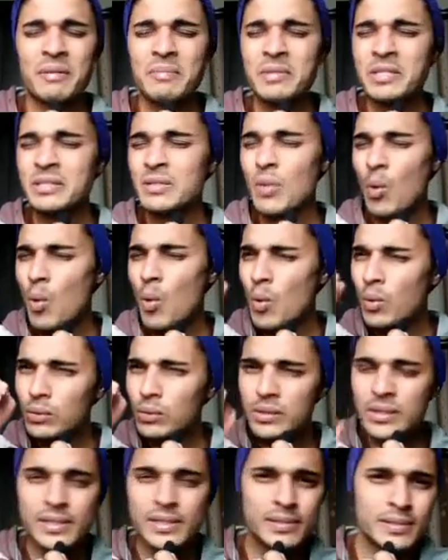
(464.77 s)
I mean,
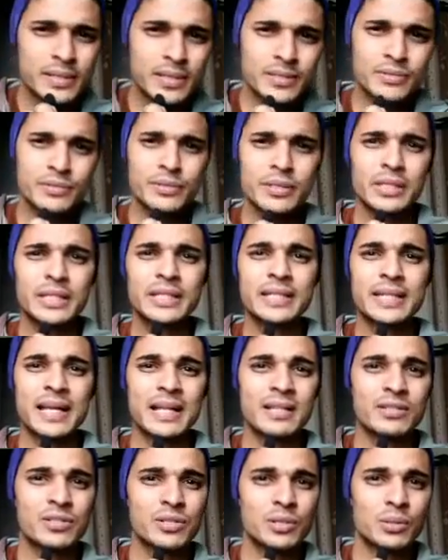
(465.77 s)
all these things really
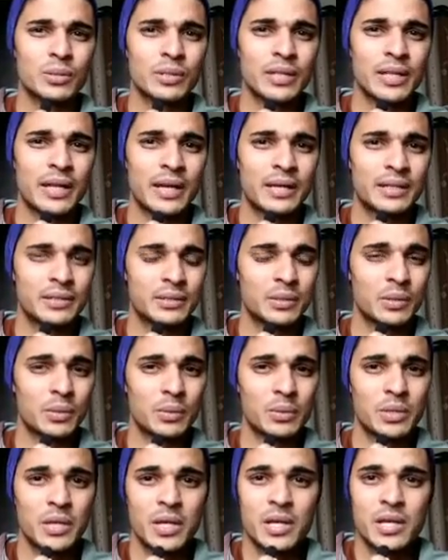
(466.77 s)
tells you that, you
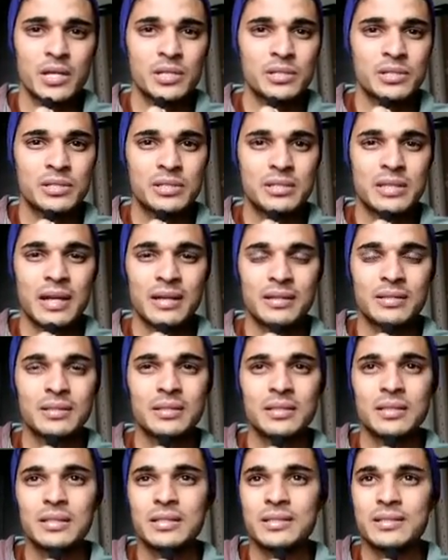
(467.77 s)
know, that
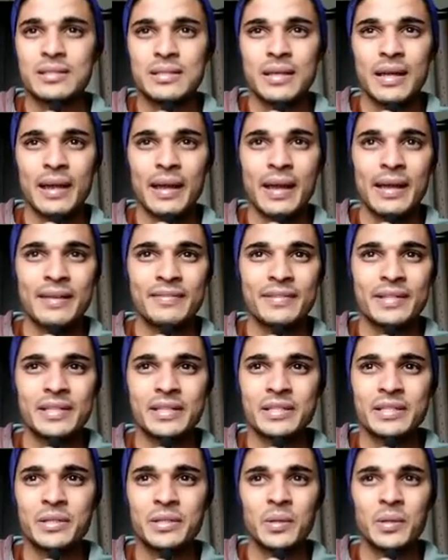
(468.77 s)
girl is
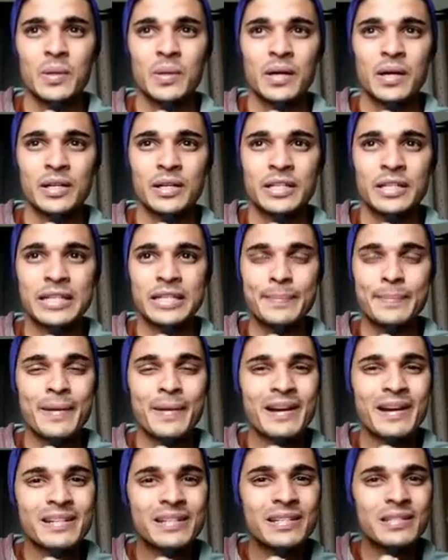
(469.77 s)
having a, you know, a deep
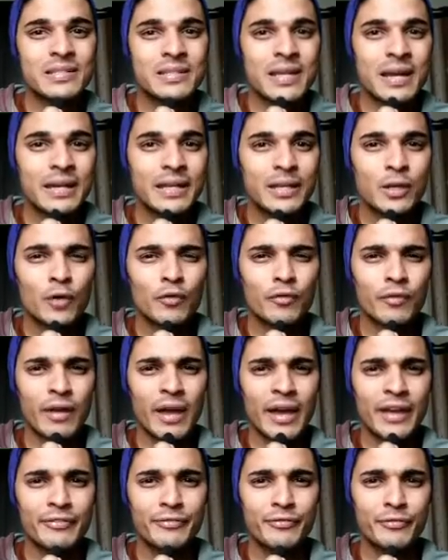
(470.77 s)
understanding of
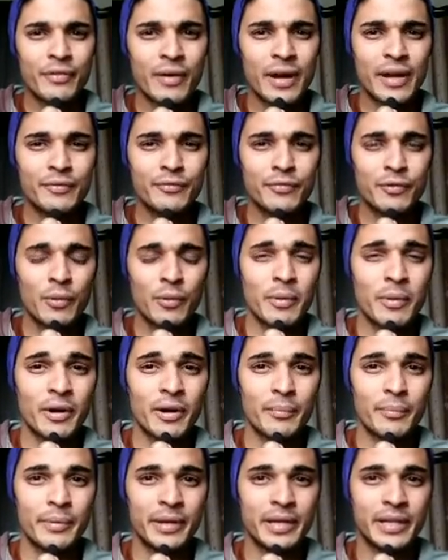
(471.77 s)
life right from
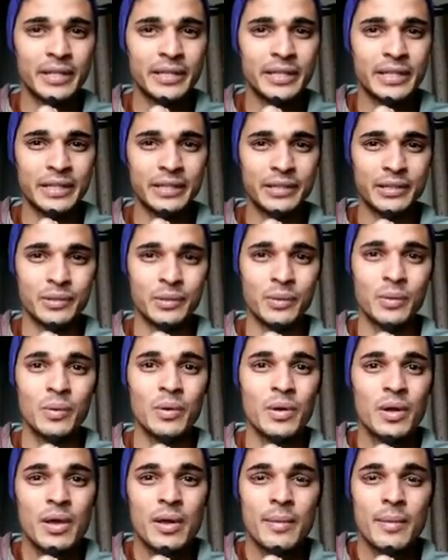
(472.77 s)
her beginning, you know,